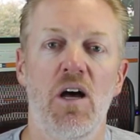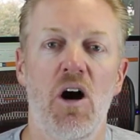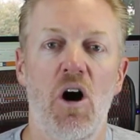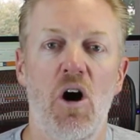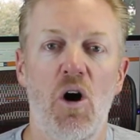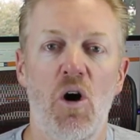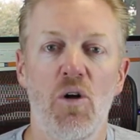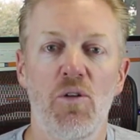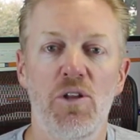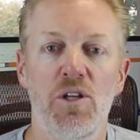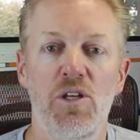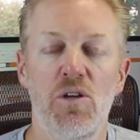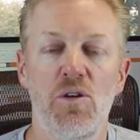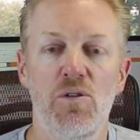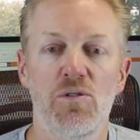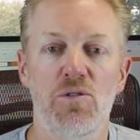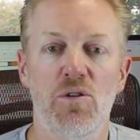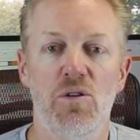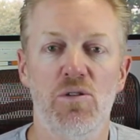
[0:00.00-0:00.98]
all the
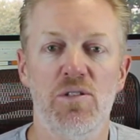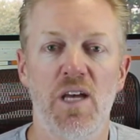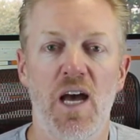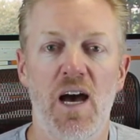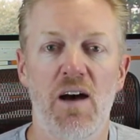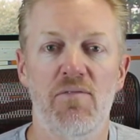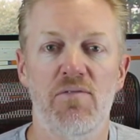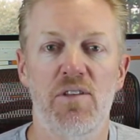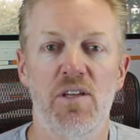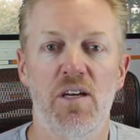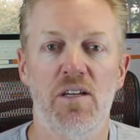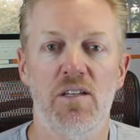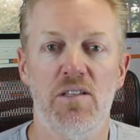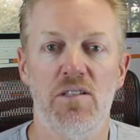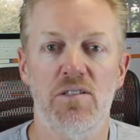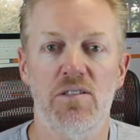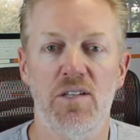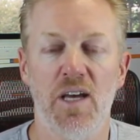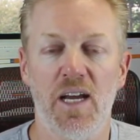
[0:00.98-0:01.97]
users have the
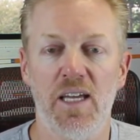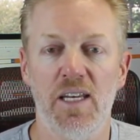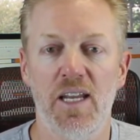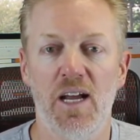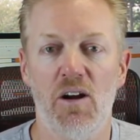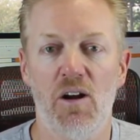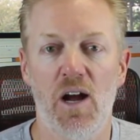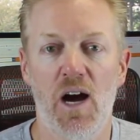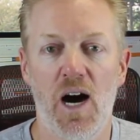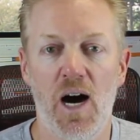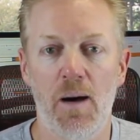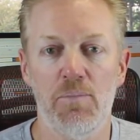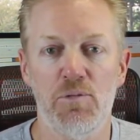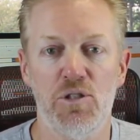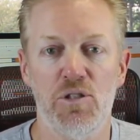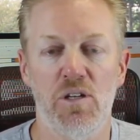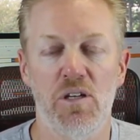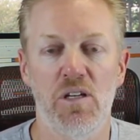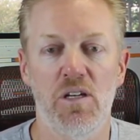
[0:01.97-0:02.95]
secondary
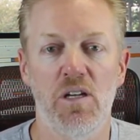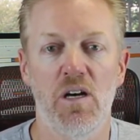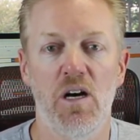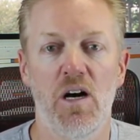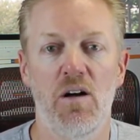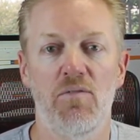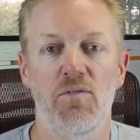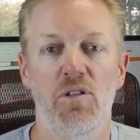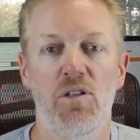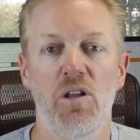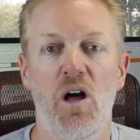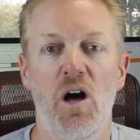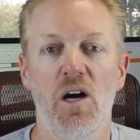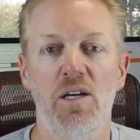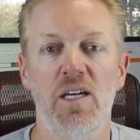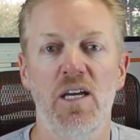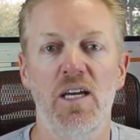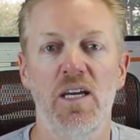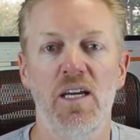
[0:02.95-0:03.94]
option of
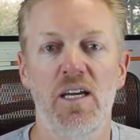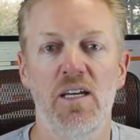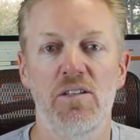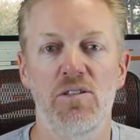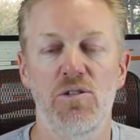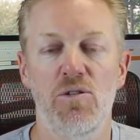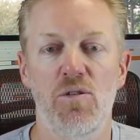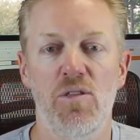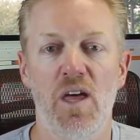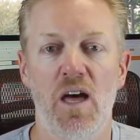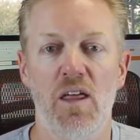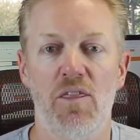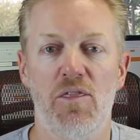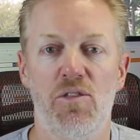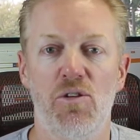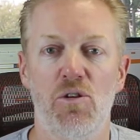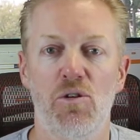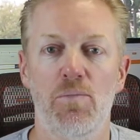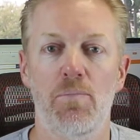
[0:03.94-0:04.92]
logging into that
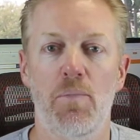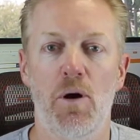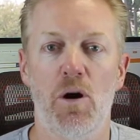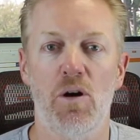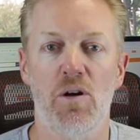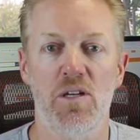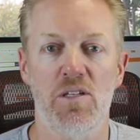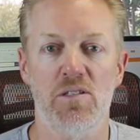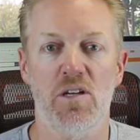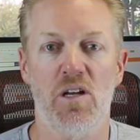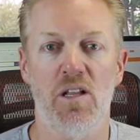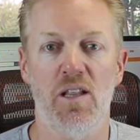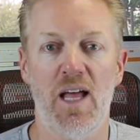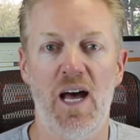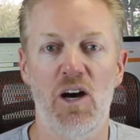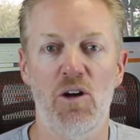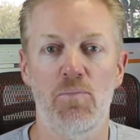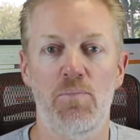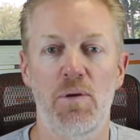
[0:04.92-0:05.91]
third party's
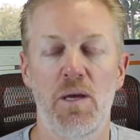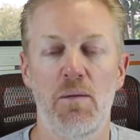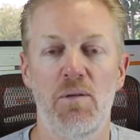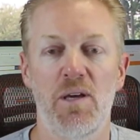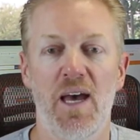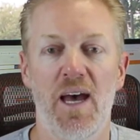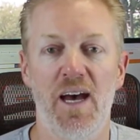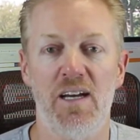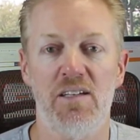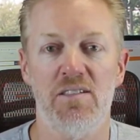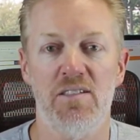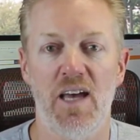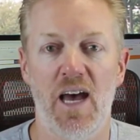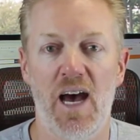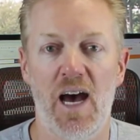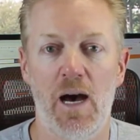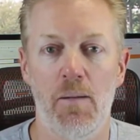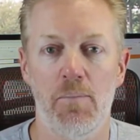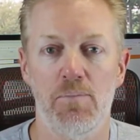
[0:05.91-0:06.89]
Cloud PBX
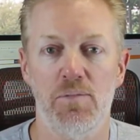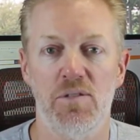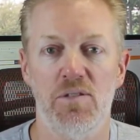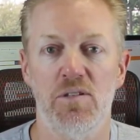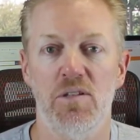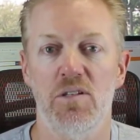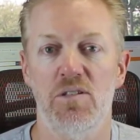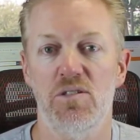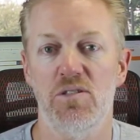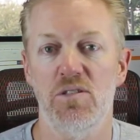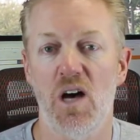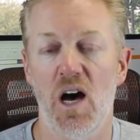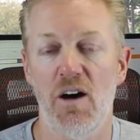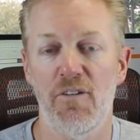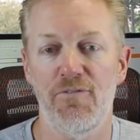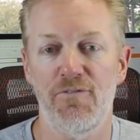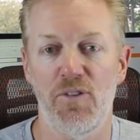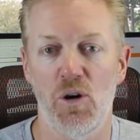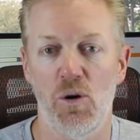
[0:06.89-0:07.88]
app's
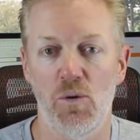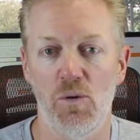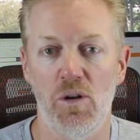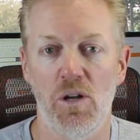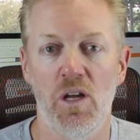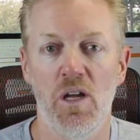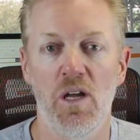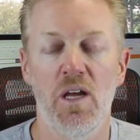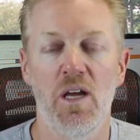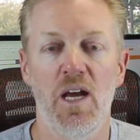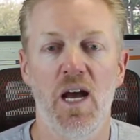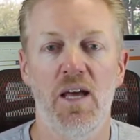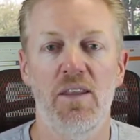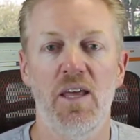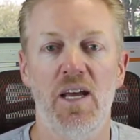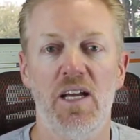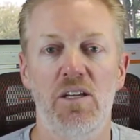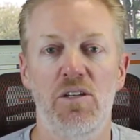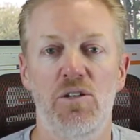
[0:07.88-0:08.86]
soft phone. And
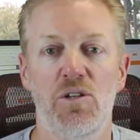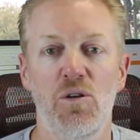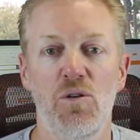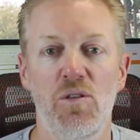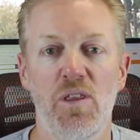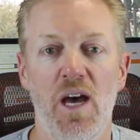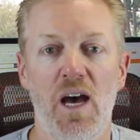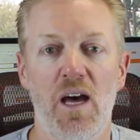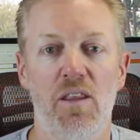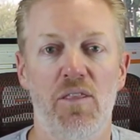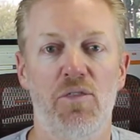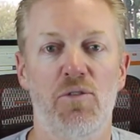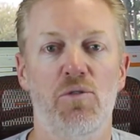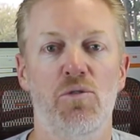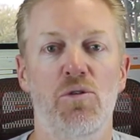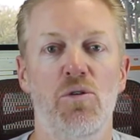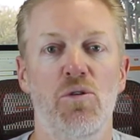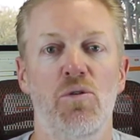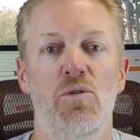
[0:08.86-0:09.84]
they can do that
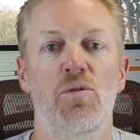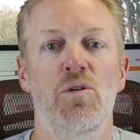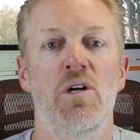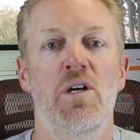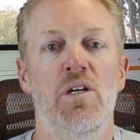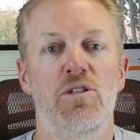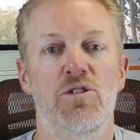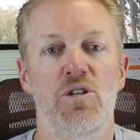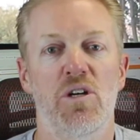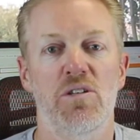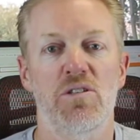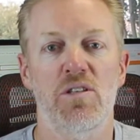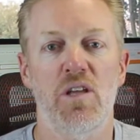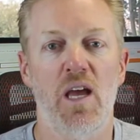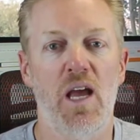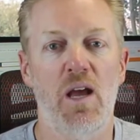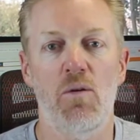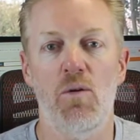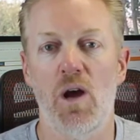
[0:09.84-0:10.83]
through just
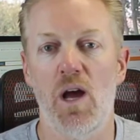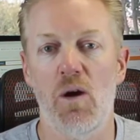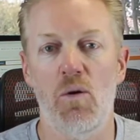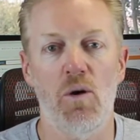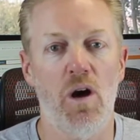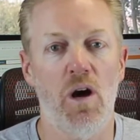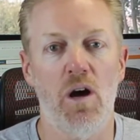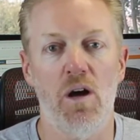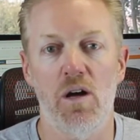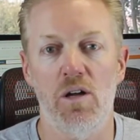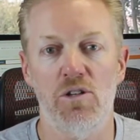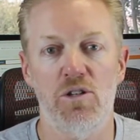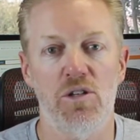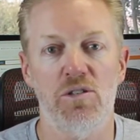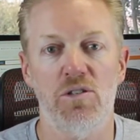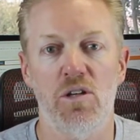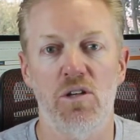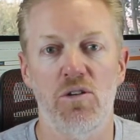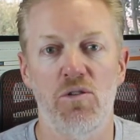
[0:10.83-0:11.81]
a, a
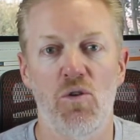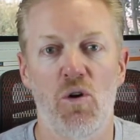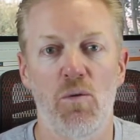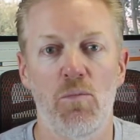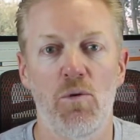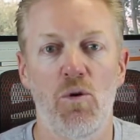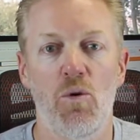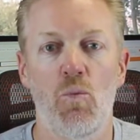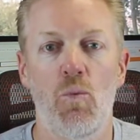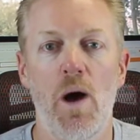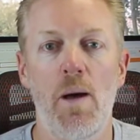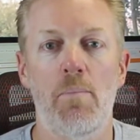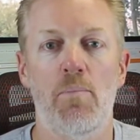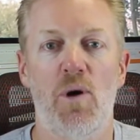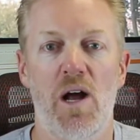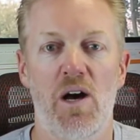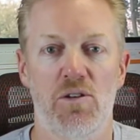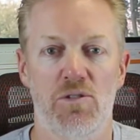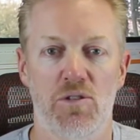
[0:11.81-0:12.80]
just a normal web
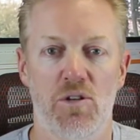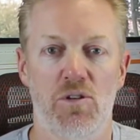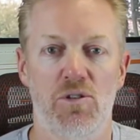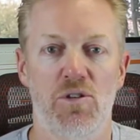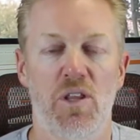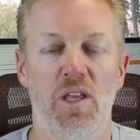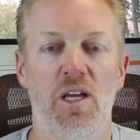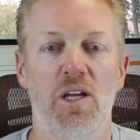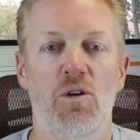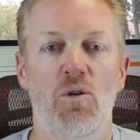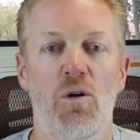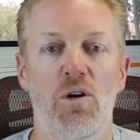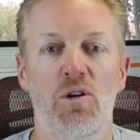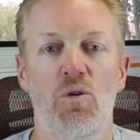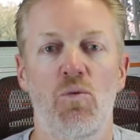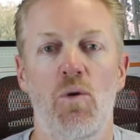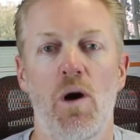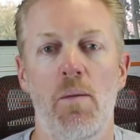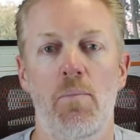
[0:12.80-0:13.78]
browser. So they can go
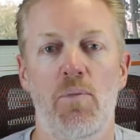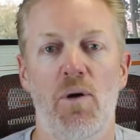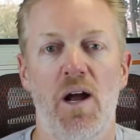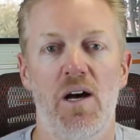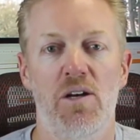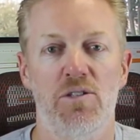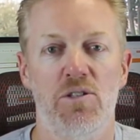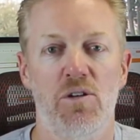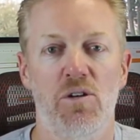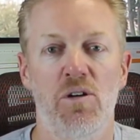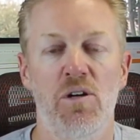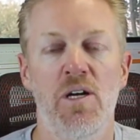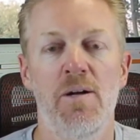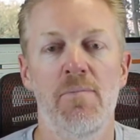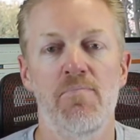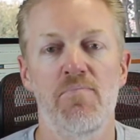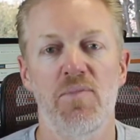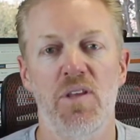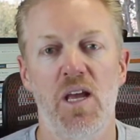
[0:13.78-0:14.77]
into a web browser
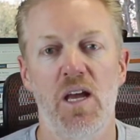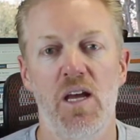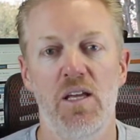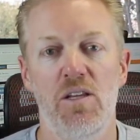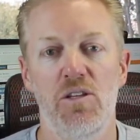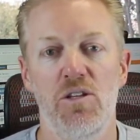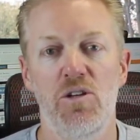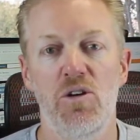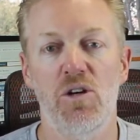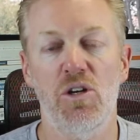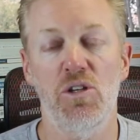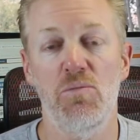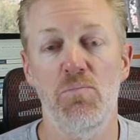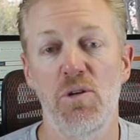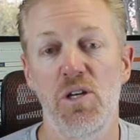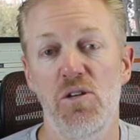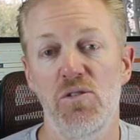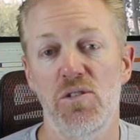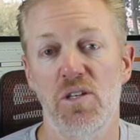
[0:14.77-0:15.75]
and you can
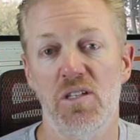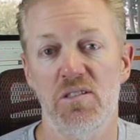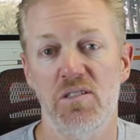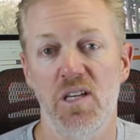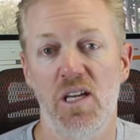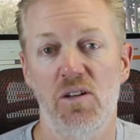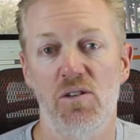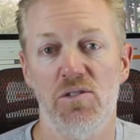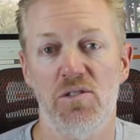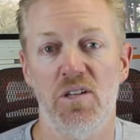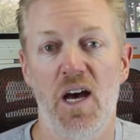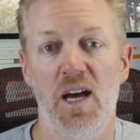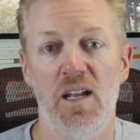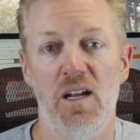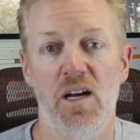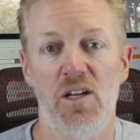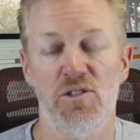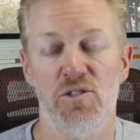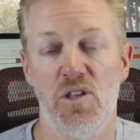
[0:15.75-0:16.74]
be using single
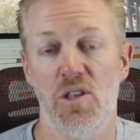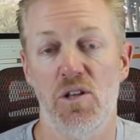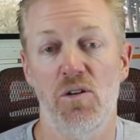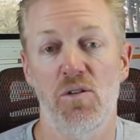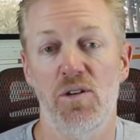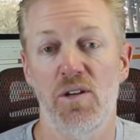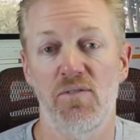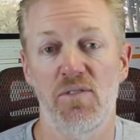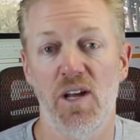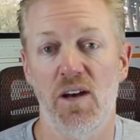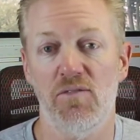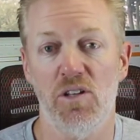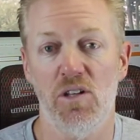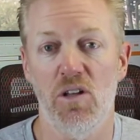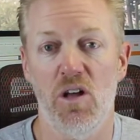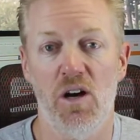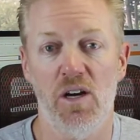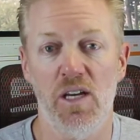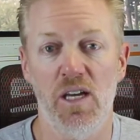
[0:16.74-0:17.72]
sign-on so they don't even have to
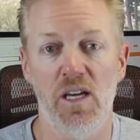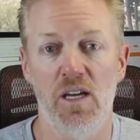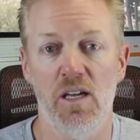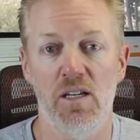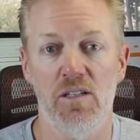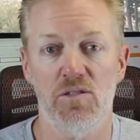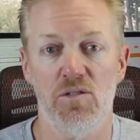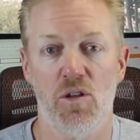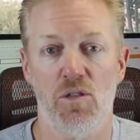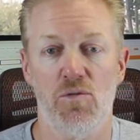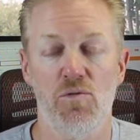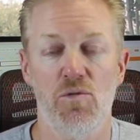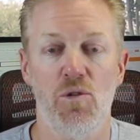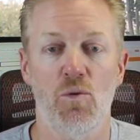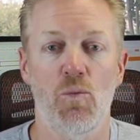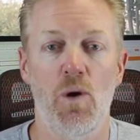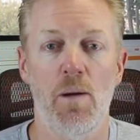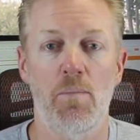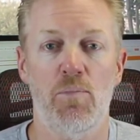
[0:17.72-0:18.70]
log in. So through
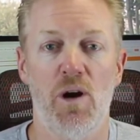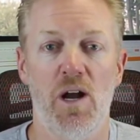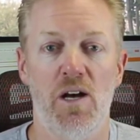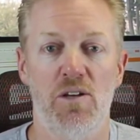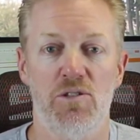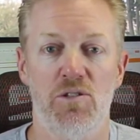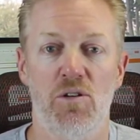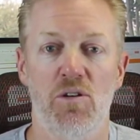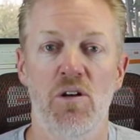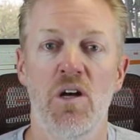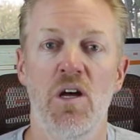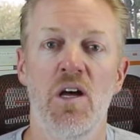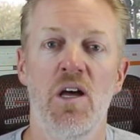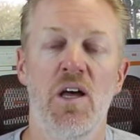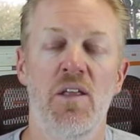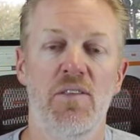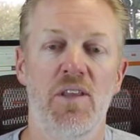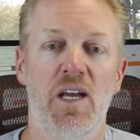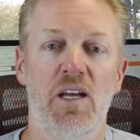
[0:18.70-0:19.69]
the web browser,
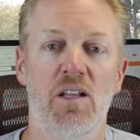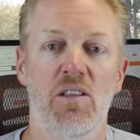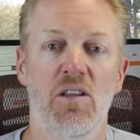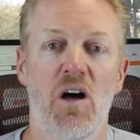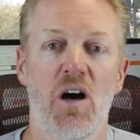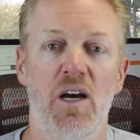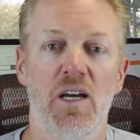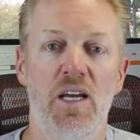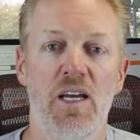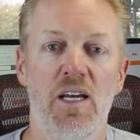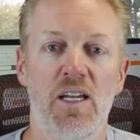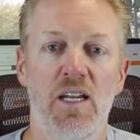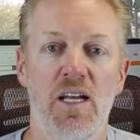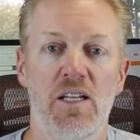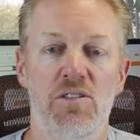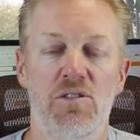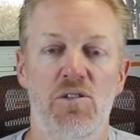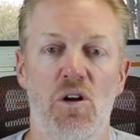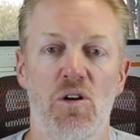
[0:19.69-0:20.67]
they can log in
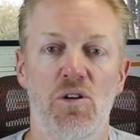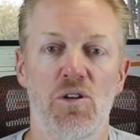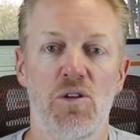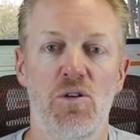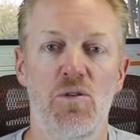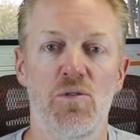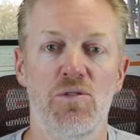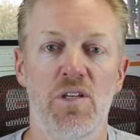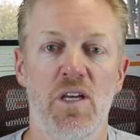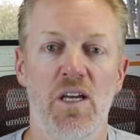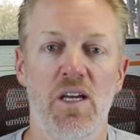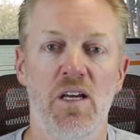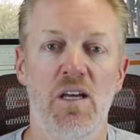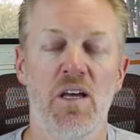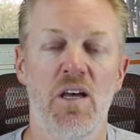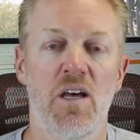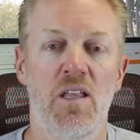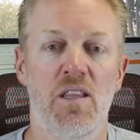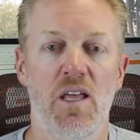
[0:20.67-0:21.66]
and start using
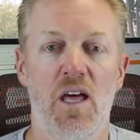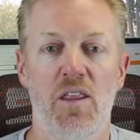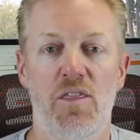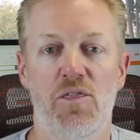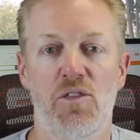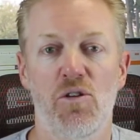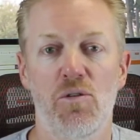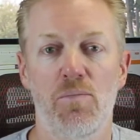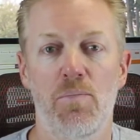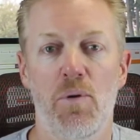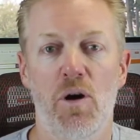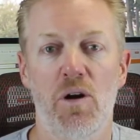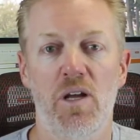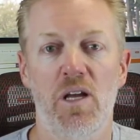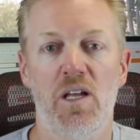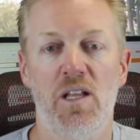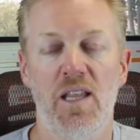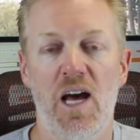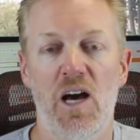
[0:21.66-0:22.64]
that
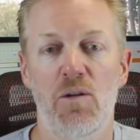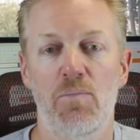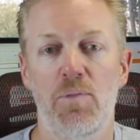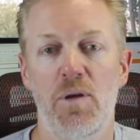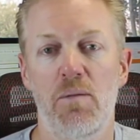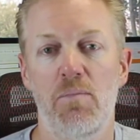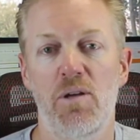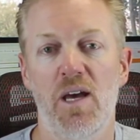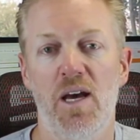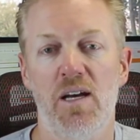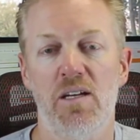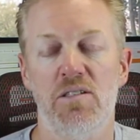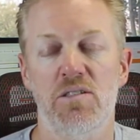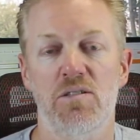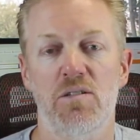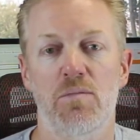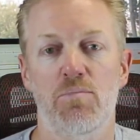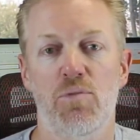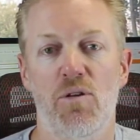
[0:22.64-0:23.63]
third-party cloud
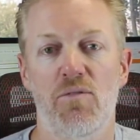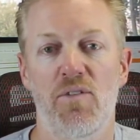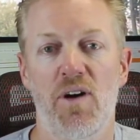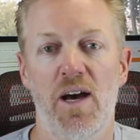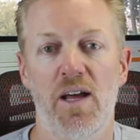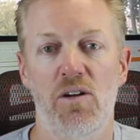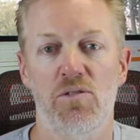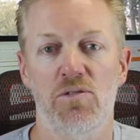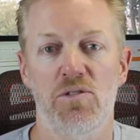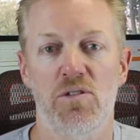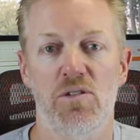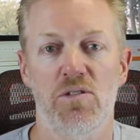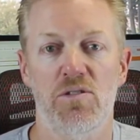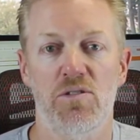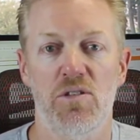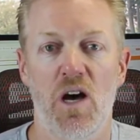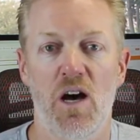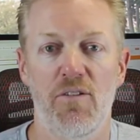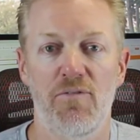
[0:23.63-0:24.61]
PBX provider's
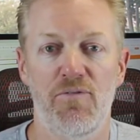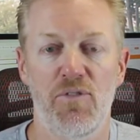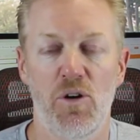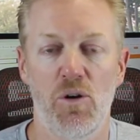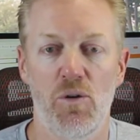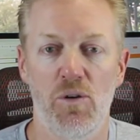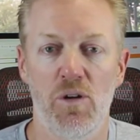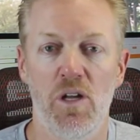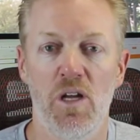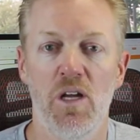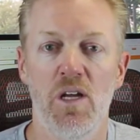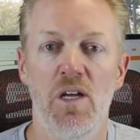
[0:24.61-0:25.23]
soft phone.